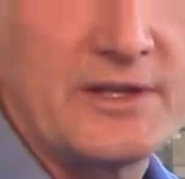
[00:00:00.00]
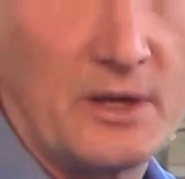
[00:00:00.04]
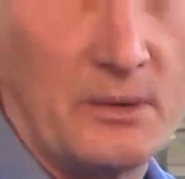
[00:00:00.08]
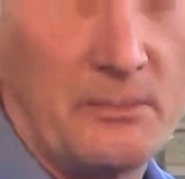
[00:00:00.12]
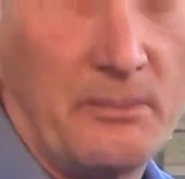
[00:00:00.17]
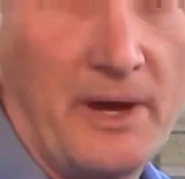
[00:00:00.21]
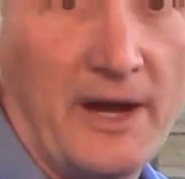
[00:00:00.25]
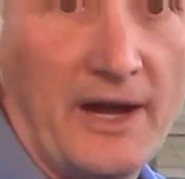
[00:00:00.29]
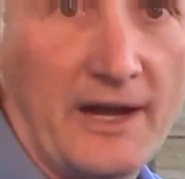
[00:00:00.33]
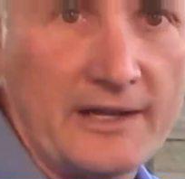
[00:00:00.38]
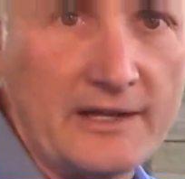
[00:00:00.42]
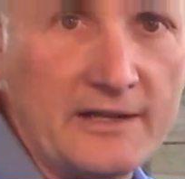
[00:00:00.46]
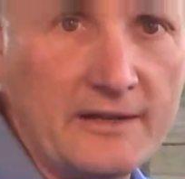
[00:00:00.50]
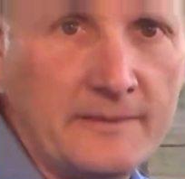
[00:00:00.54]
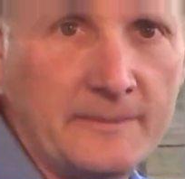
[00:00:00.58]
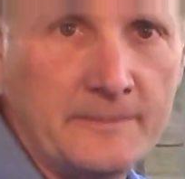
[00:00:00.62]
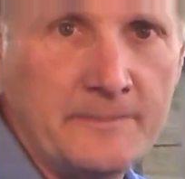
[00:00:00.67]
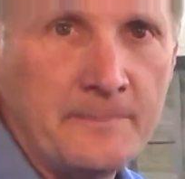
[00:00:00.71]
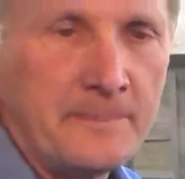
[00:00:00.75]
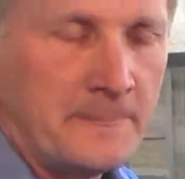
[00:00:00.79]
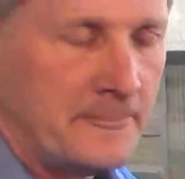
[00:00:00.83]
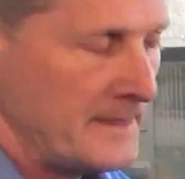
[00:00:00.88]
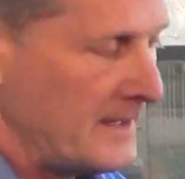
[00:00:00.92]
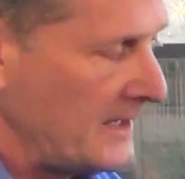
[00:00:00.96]
on our body,
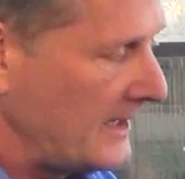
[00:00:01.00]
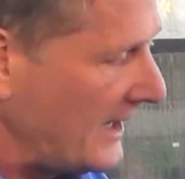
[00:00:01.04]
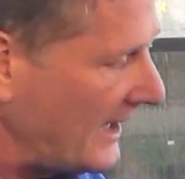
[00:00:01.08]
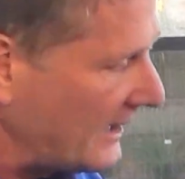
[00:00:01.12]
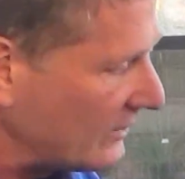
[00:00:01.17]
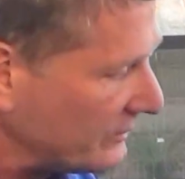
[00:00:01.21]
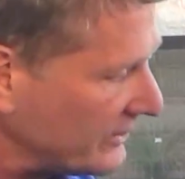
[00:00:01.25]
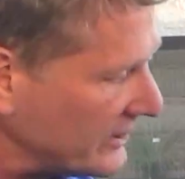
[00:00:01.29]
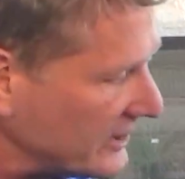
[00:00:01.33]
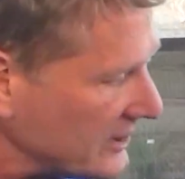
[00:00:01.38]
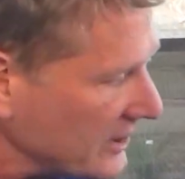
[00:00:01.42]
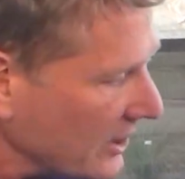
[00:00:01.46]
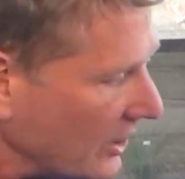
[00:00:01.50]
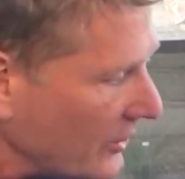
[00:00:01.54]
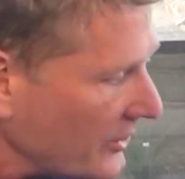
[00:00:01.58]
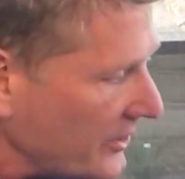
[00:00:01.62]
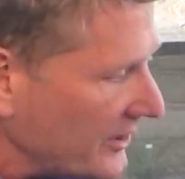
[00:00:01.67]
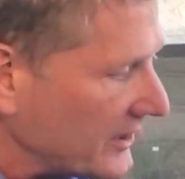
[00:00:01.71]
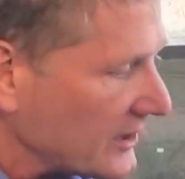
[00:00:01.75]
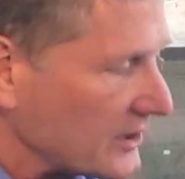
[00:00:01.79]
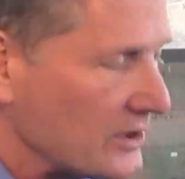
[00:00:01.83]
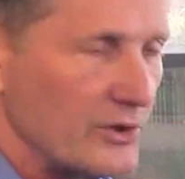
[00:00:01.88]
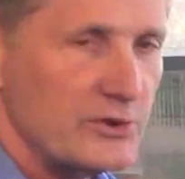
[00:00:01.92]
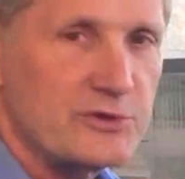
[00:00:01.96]
and we know
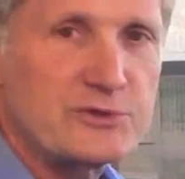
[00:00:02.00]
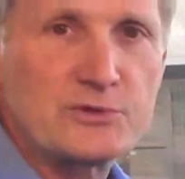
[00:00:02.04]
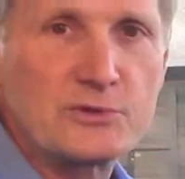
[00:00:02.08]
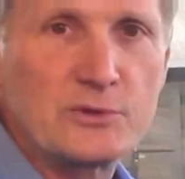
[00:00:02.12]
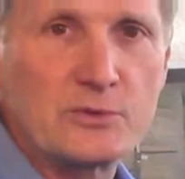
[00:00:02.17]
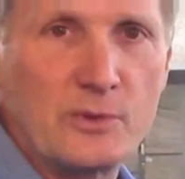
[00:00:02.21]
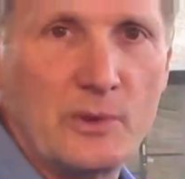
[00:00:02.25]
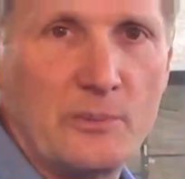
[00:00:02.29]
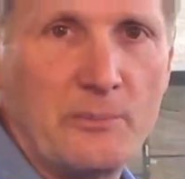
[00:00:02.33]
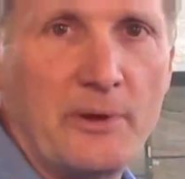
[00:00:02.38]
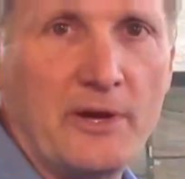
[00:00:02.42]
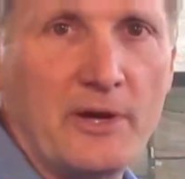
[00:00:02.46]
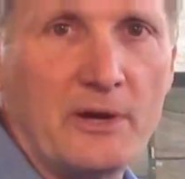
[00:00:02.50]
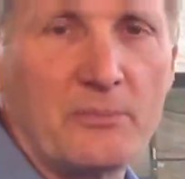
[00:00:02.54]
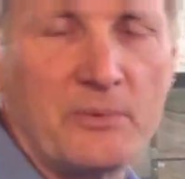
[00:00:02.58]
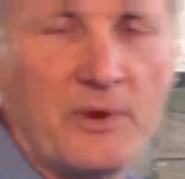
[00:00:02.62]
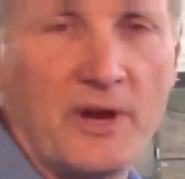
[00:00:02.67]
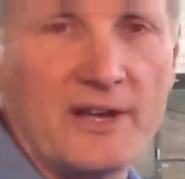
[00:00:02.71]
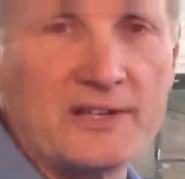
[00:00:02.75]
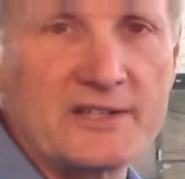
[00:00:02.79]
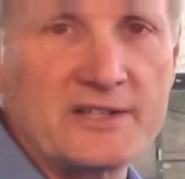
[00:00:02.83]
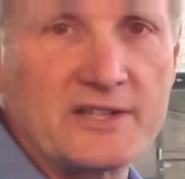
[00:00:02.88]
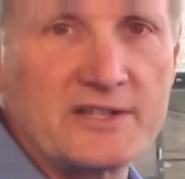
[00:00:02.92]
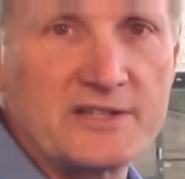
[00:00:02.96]
that it goes through a repair
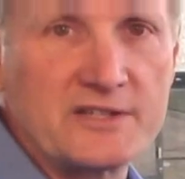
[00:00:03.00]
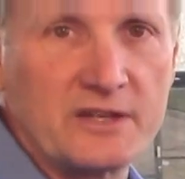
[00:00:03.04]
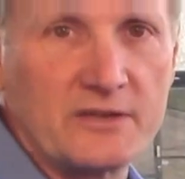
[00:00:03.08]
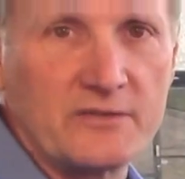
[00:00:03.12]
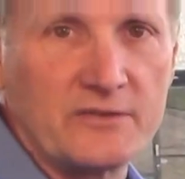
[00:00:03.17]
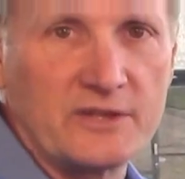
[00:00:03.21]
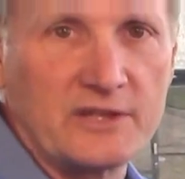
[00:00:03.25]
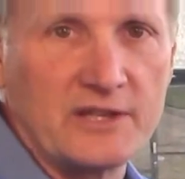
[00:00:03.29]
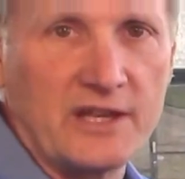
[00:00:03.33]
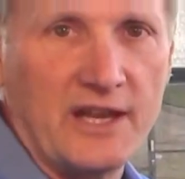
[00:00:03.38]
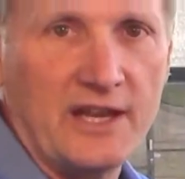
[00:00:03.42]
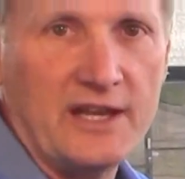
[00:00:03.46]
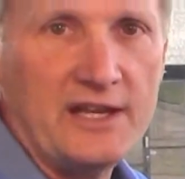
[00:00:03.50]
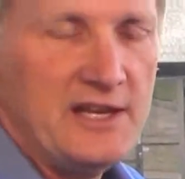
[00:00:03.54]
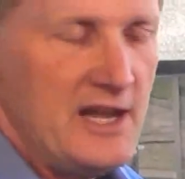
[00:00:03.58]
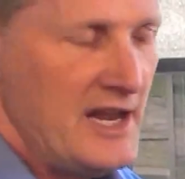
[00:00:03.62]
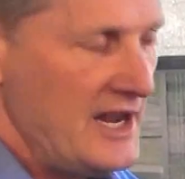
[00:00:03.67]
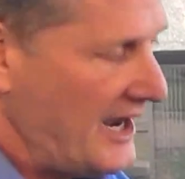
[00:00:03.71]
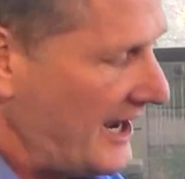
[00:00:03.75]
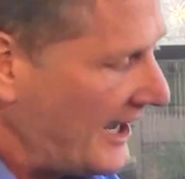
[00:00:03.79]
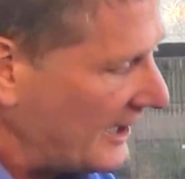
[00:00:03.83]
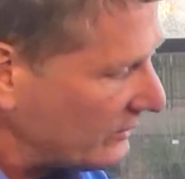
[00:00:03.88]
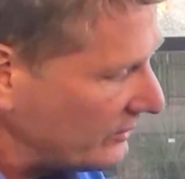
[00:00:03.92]
process every day,